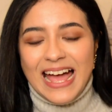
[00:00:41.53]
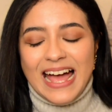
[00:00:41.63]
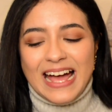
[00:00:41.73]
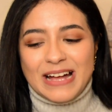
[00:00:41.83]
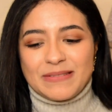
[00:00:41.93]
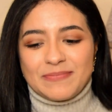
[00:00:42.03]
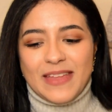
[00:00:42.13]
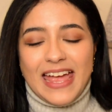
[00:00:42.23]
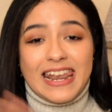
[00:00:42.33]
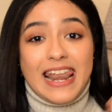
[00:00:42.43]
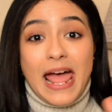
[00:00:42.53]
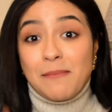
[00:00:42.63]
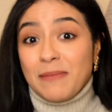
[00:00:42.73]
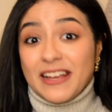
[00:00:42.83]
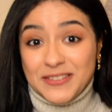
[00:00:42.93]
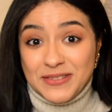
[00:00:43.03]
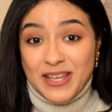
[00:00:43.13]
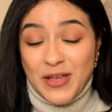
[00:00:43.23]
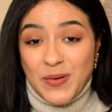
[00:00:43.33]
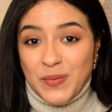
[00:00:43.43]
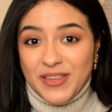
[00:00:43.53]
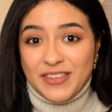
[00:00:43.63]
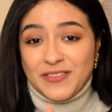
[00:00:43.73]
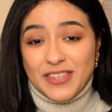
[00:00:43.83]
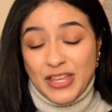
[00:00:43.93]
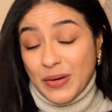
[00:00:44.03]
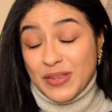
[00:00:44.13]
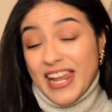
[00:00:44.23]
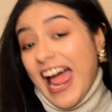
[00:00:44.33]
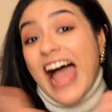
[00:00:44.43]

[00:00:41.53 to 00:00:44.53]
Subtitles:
And I'm back today with a video that